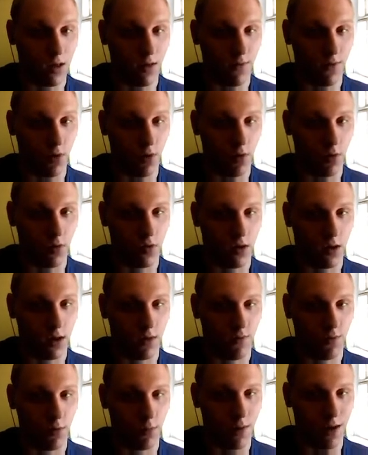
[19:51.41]
if you're using it
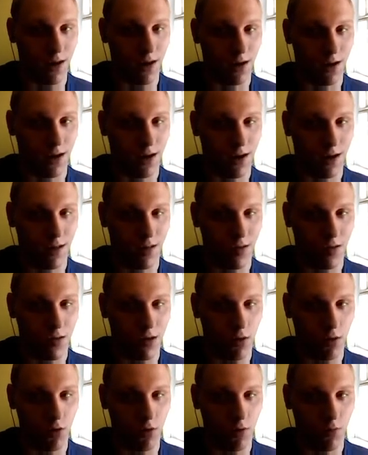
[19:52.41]
for metadata and
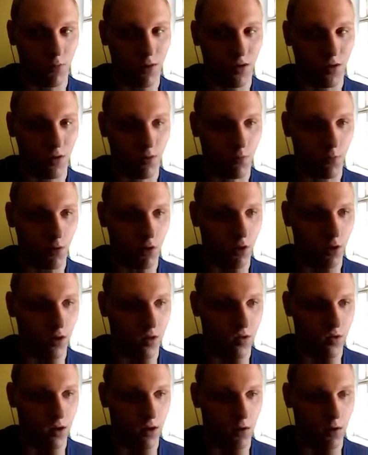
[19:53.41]
such. It makes it much
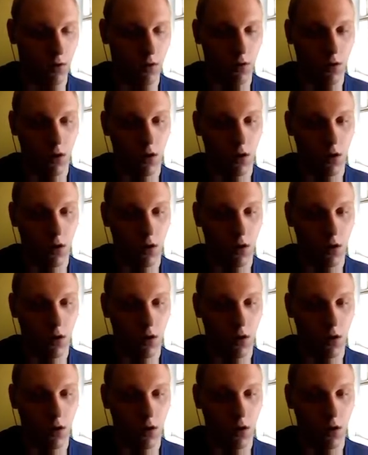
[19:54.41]
easier.